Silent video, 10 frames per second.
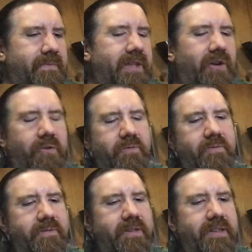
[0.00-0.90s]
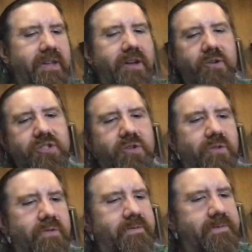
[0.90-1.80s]
you go to
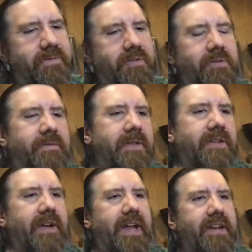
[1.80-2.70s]
school through the 5th grade,